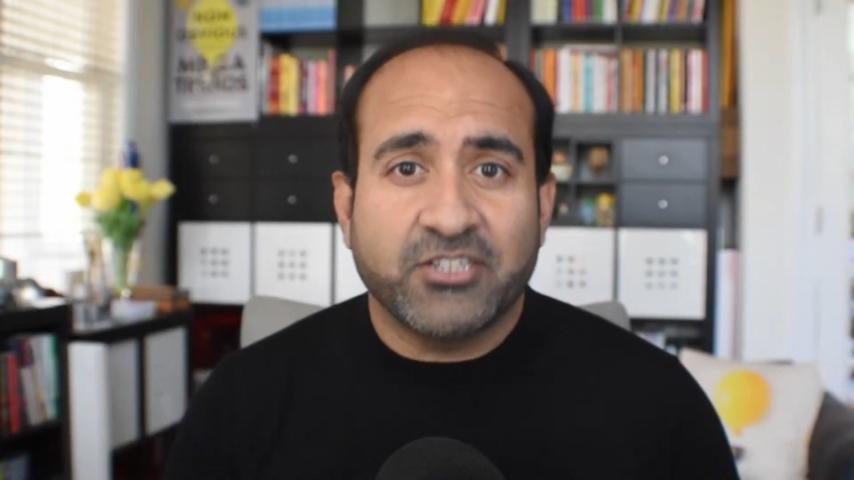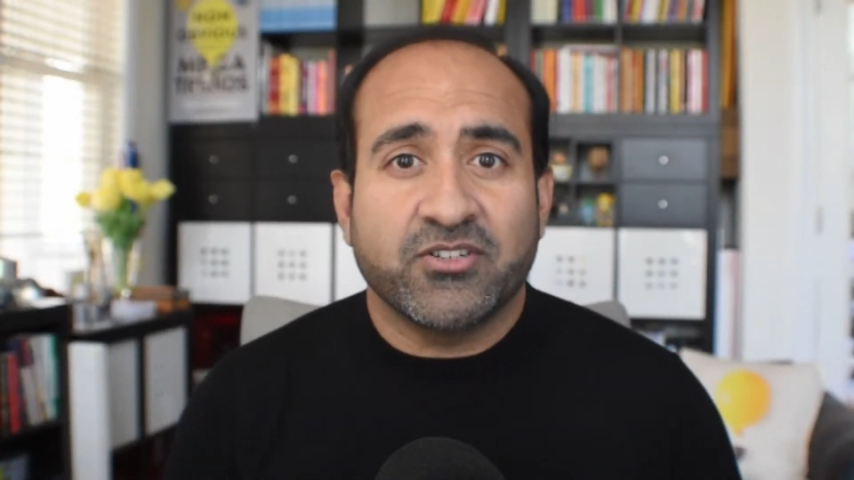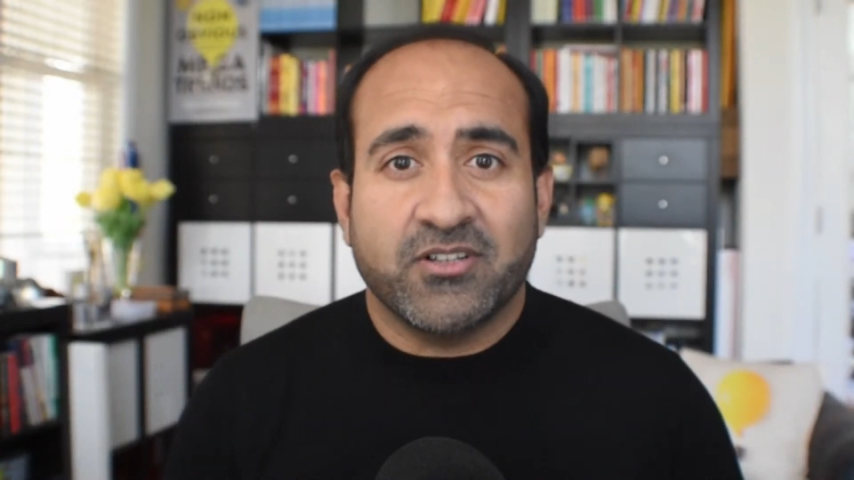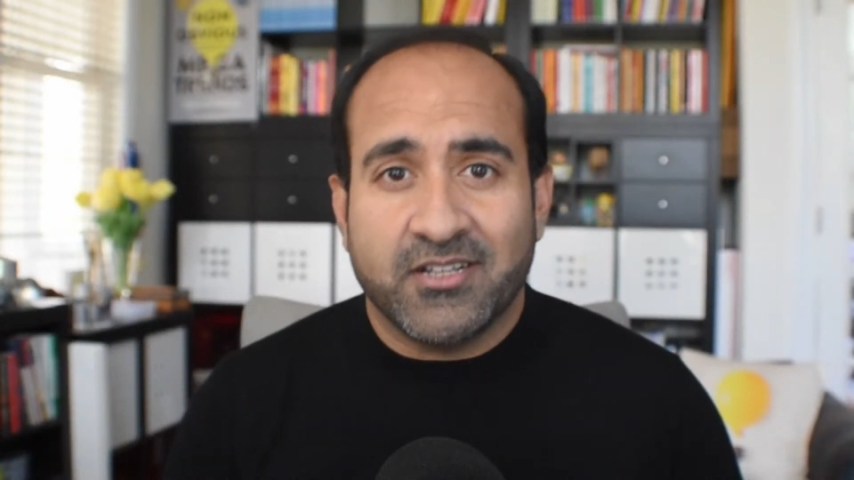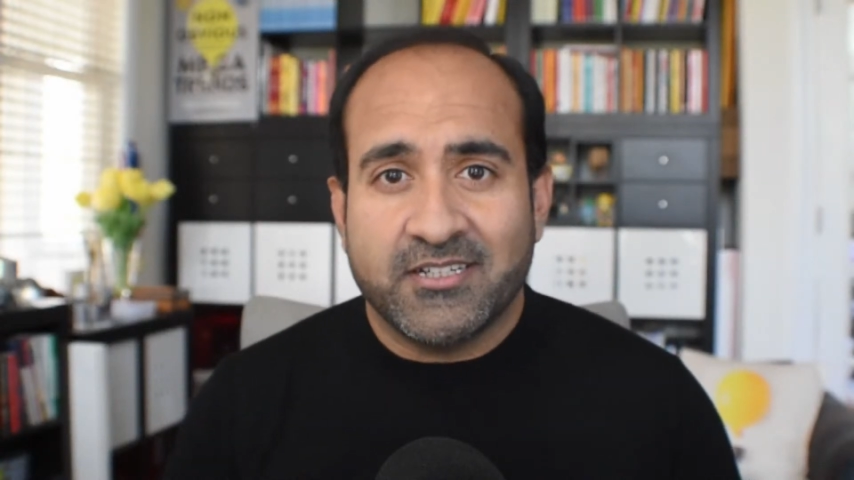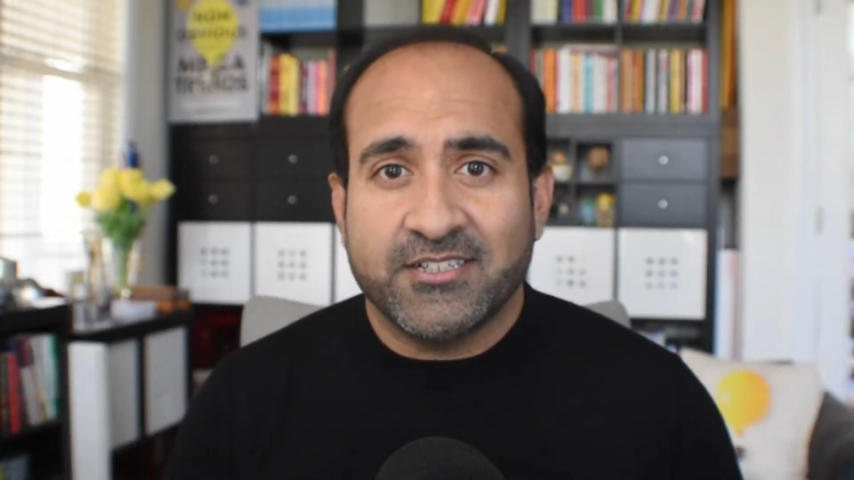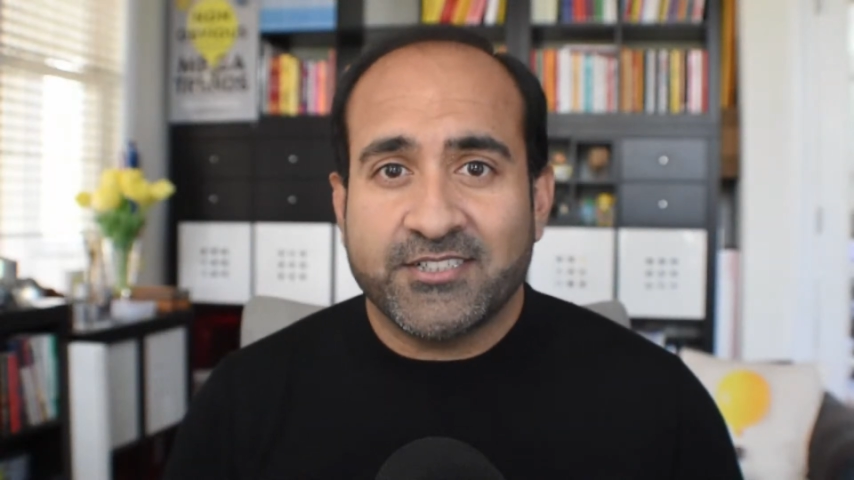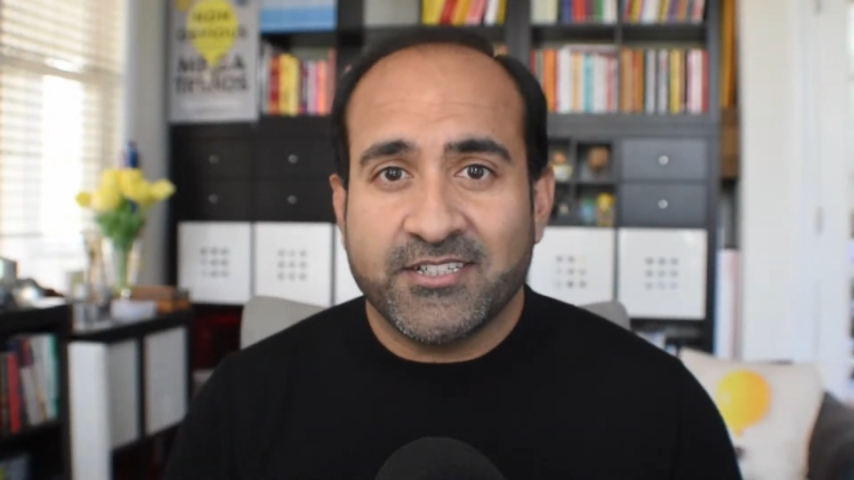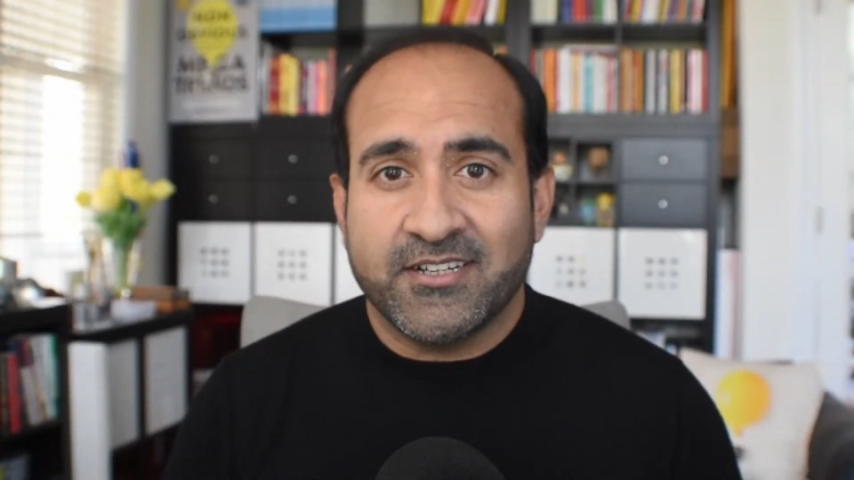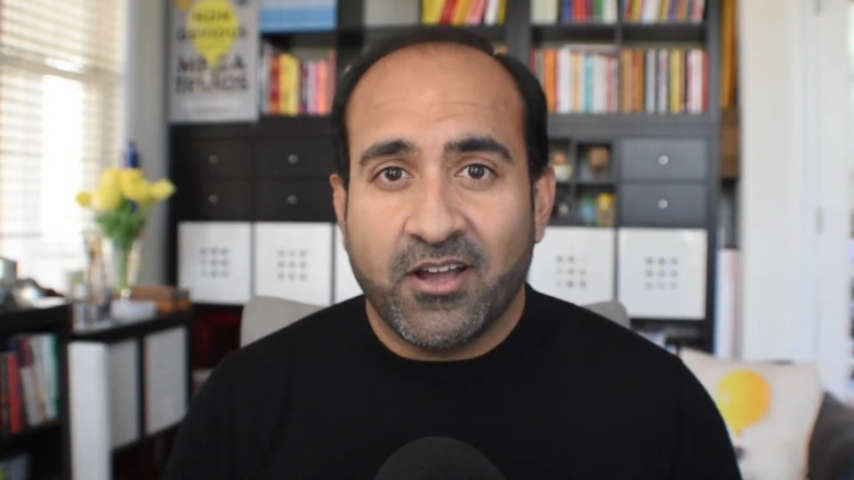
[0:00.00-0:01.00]
special
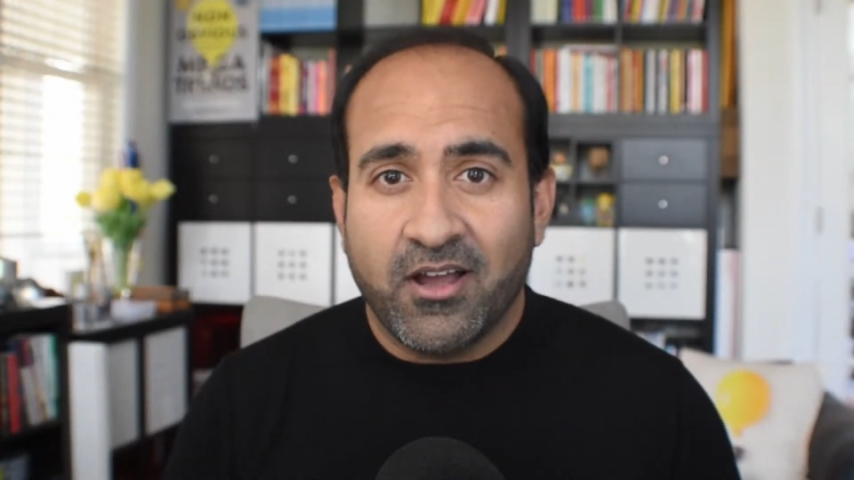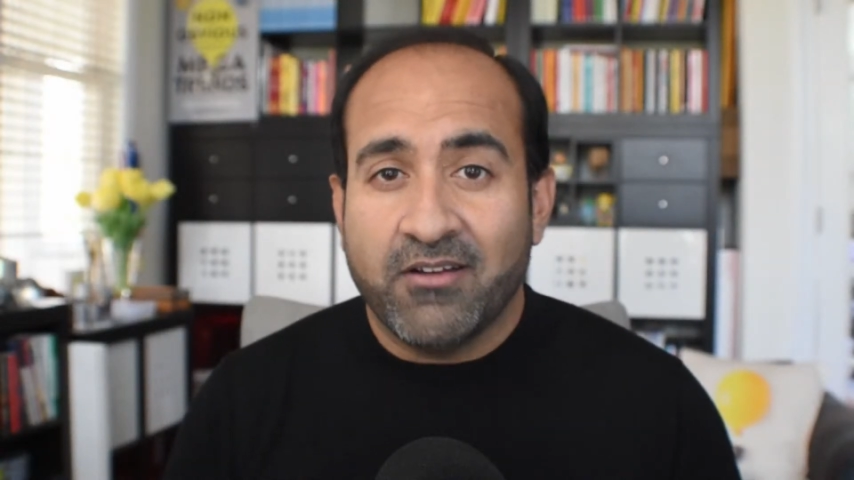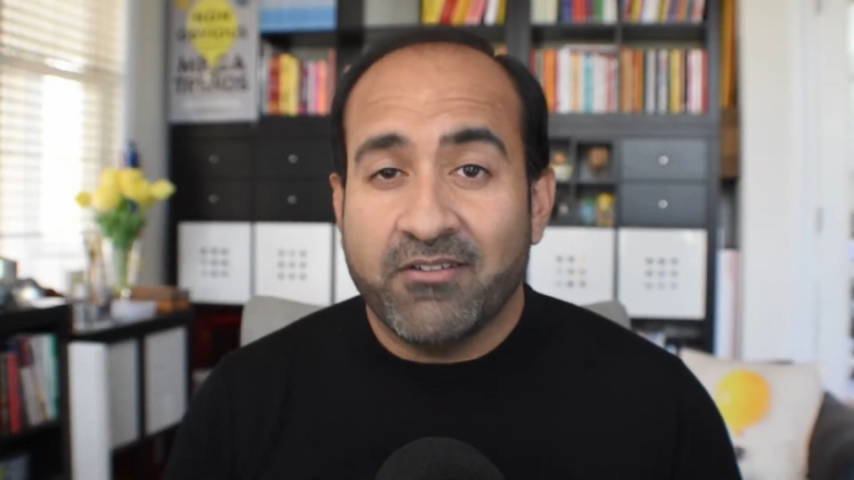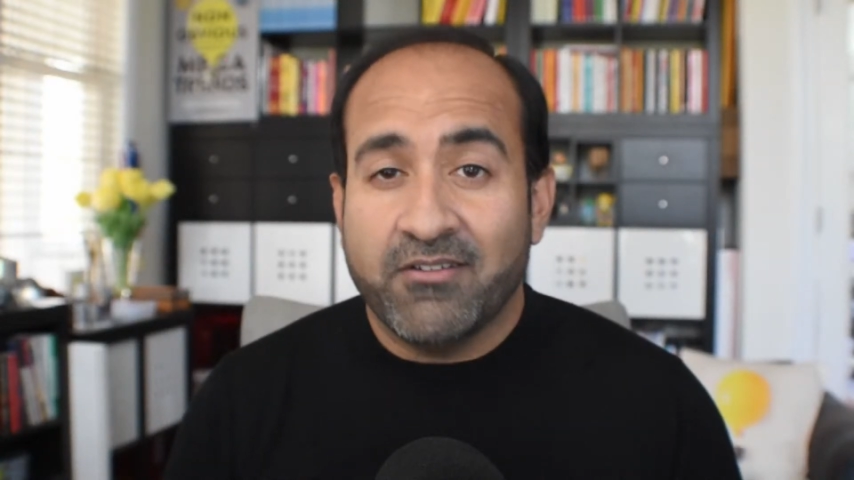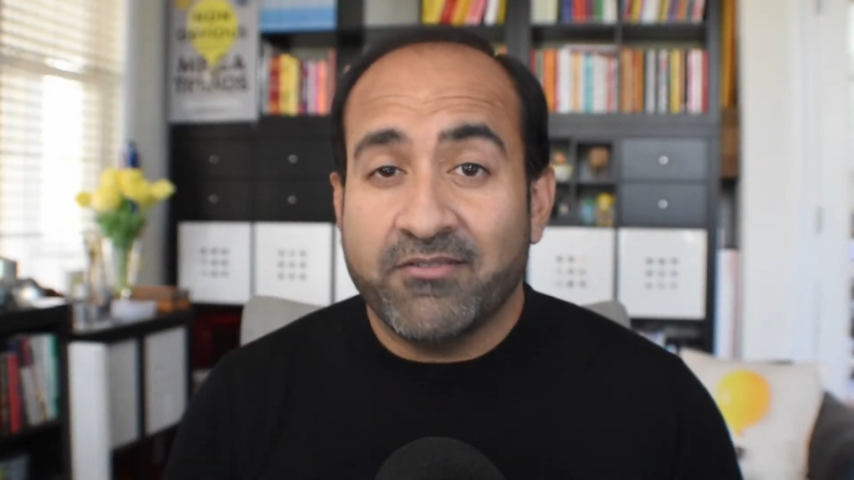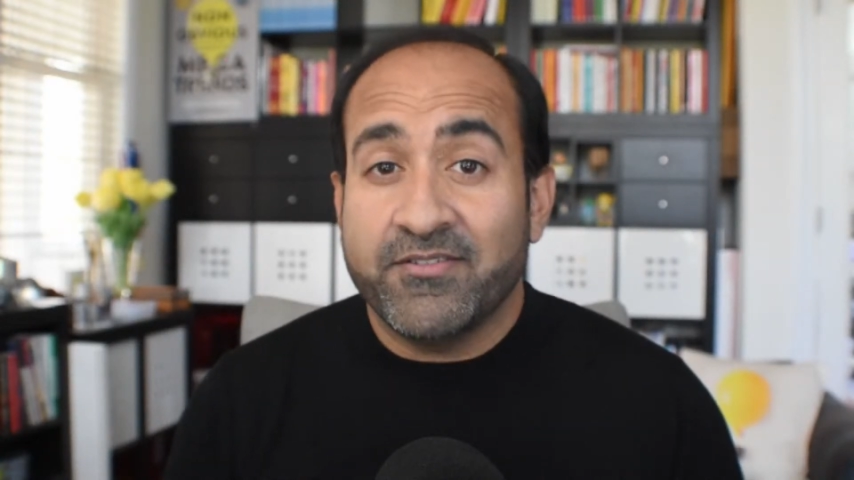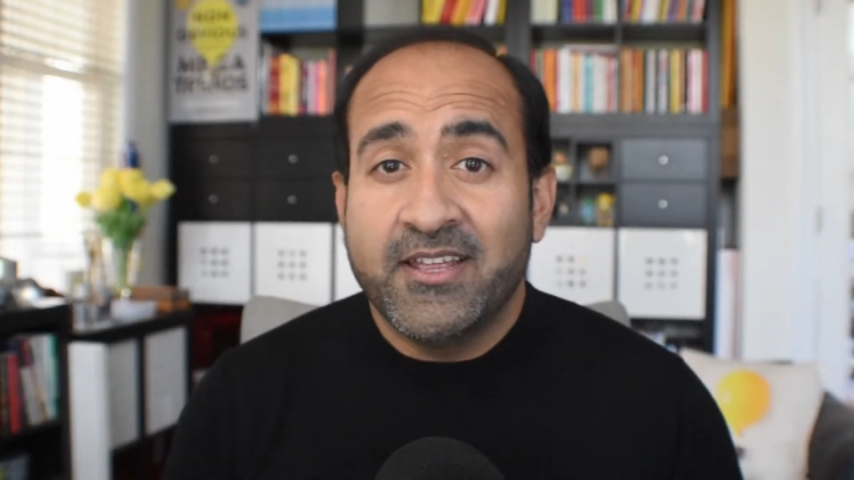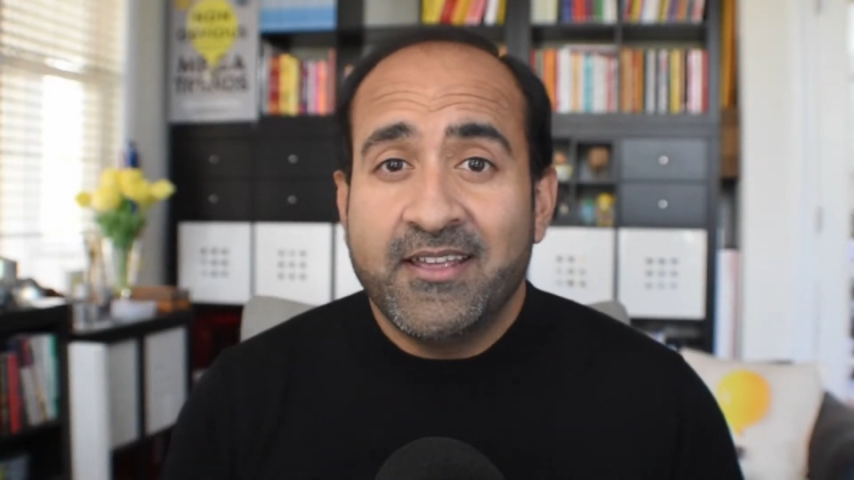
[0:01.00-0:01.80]
edition of